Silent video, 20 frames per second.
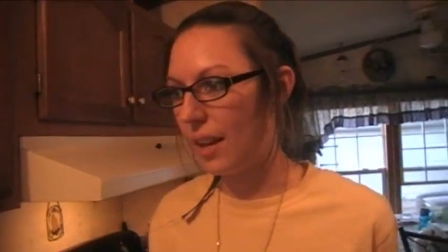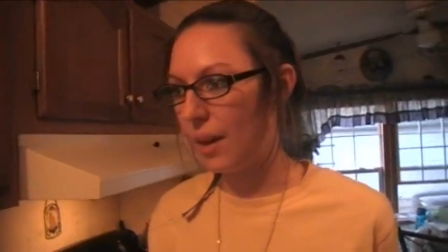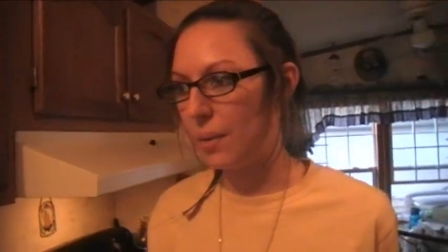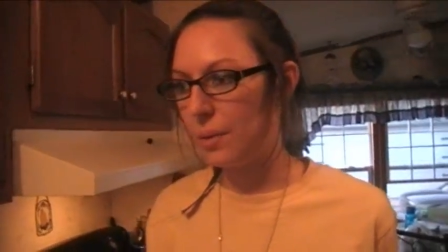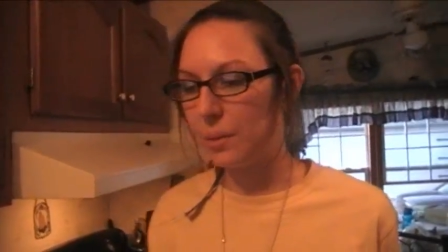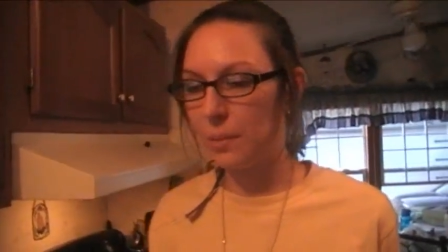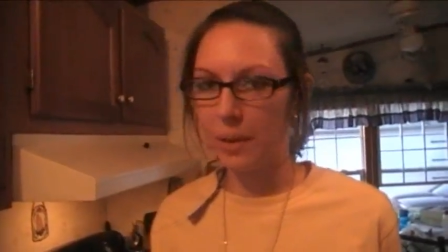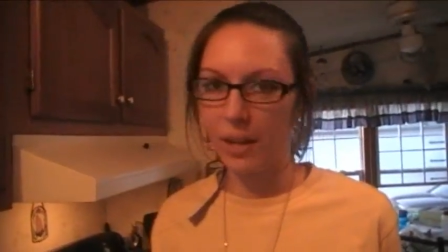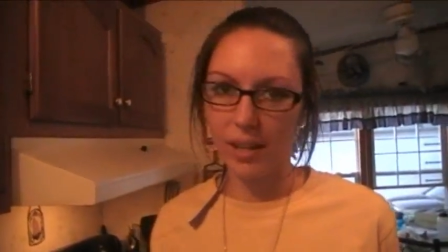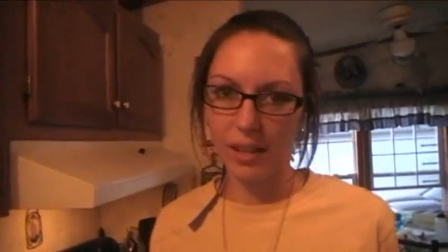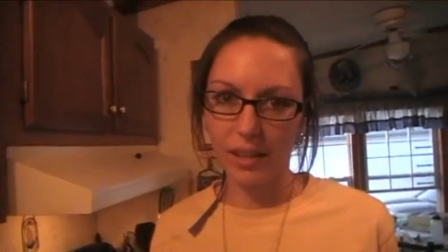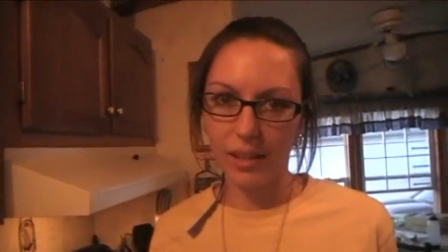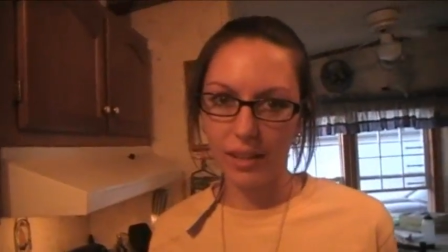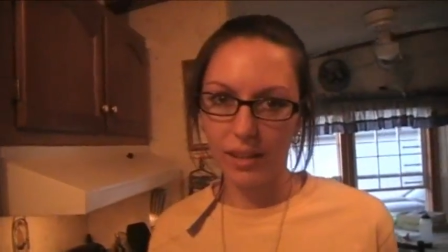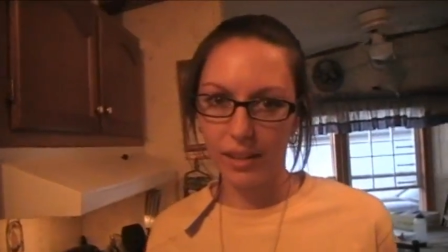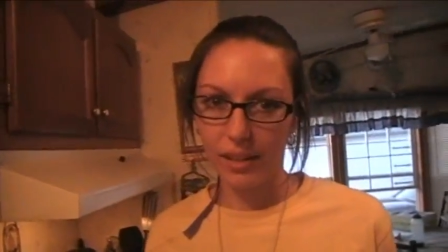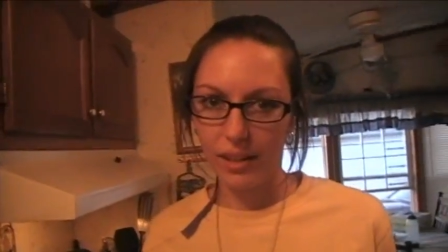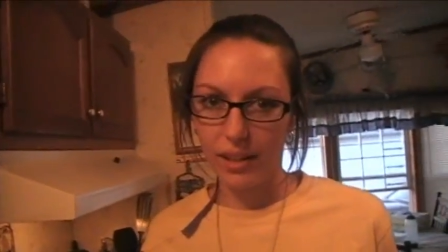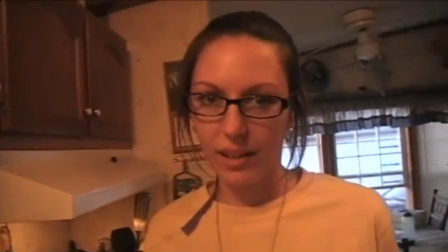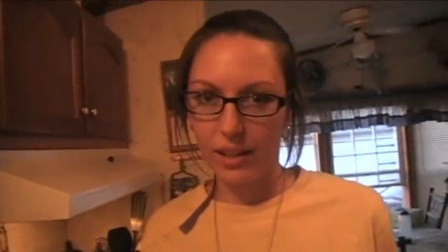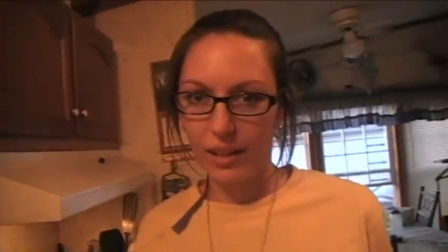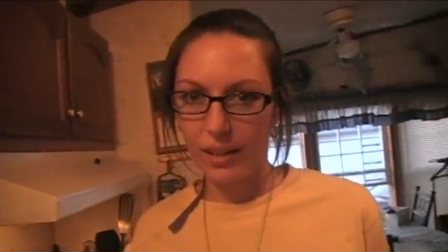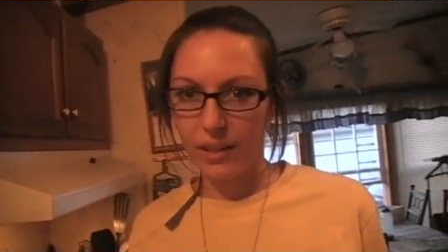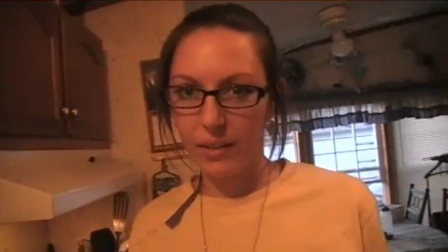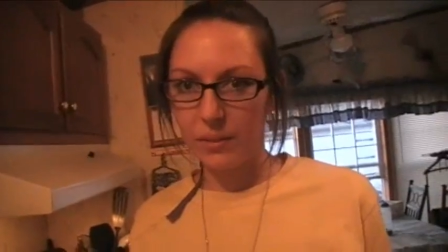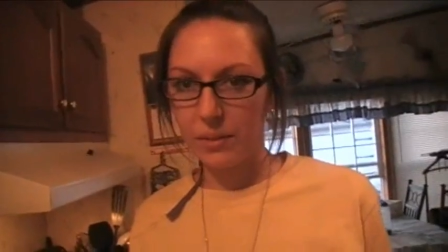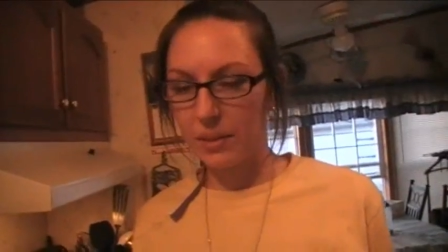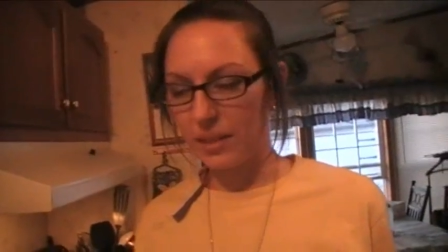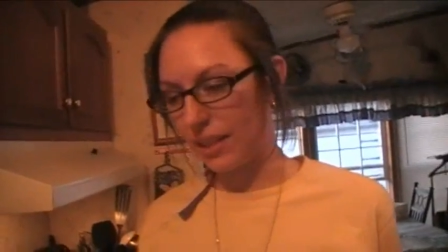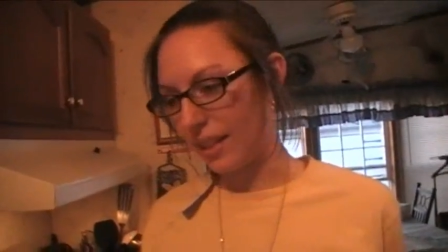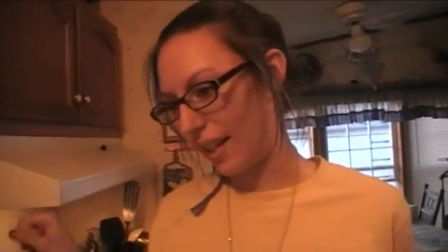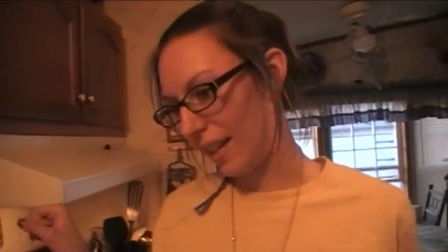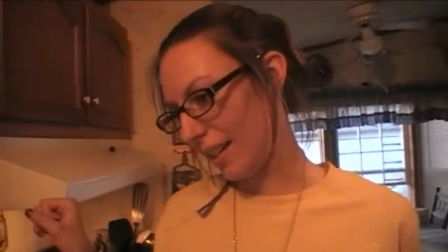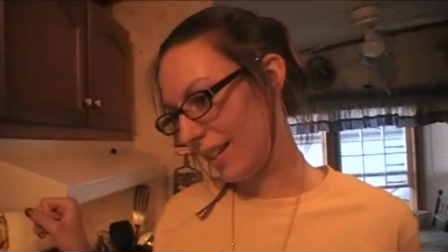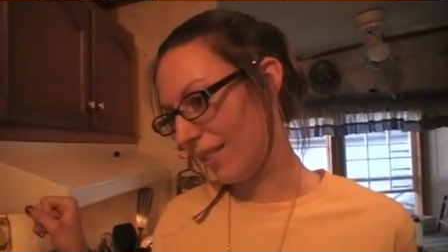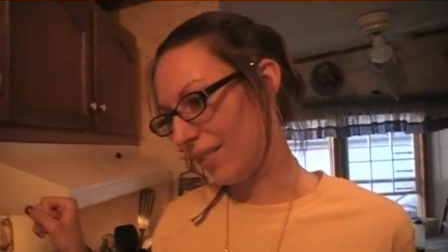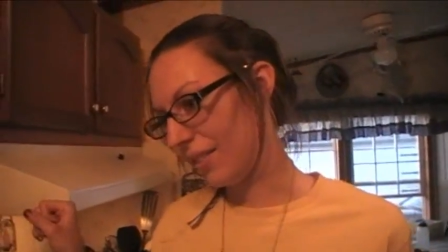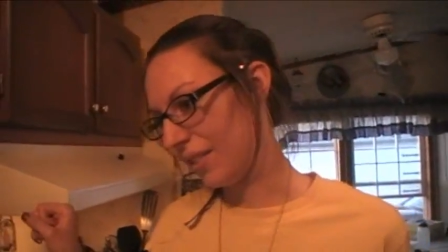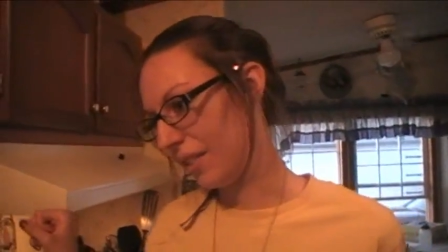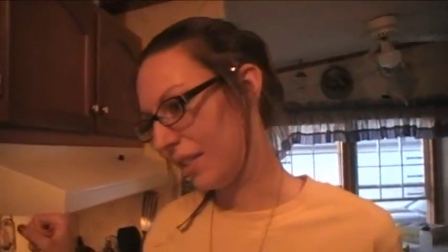that I was with was
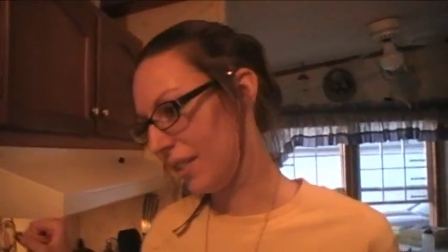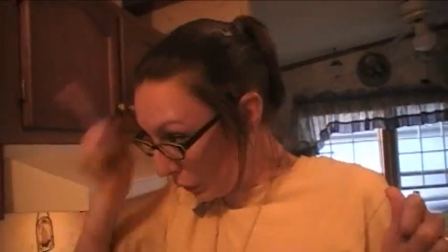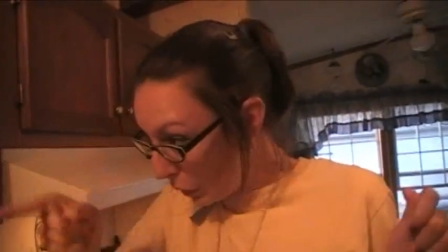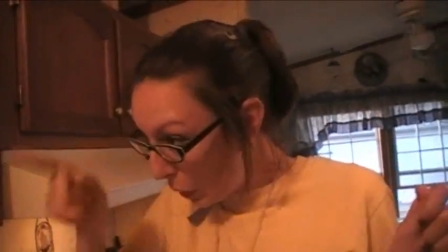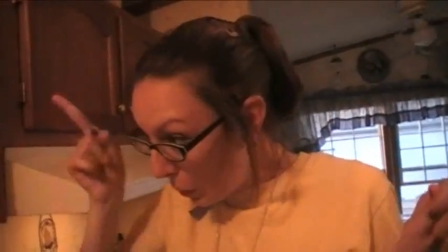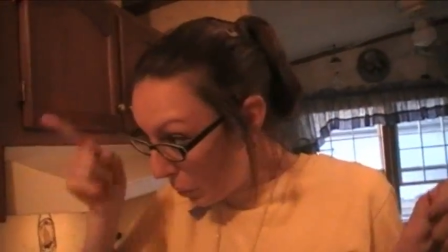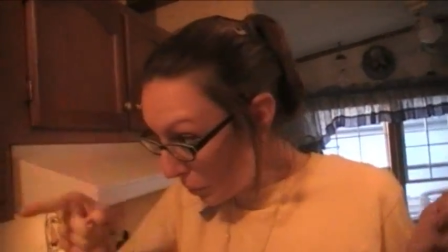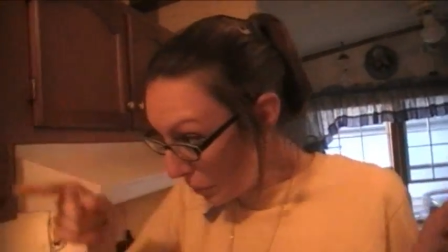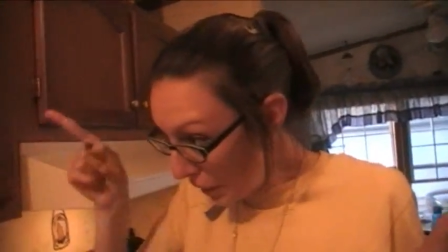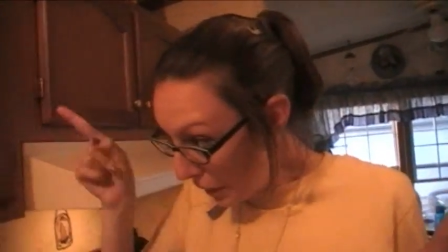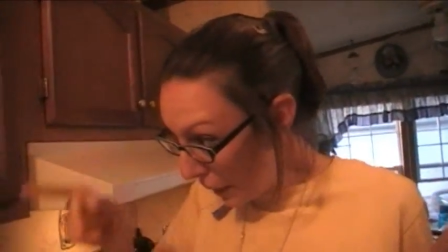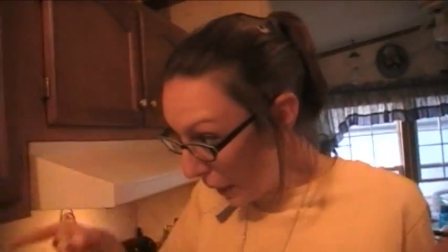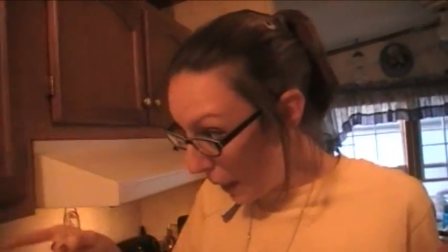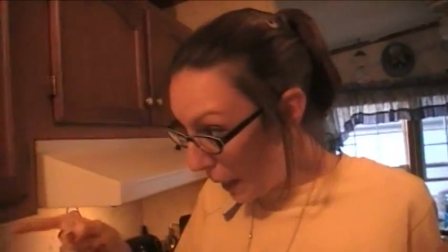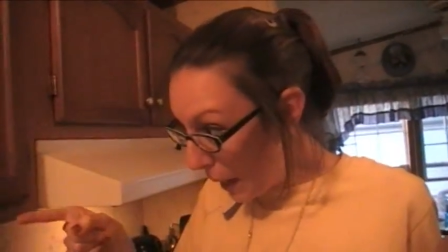kind of, go sit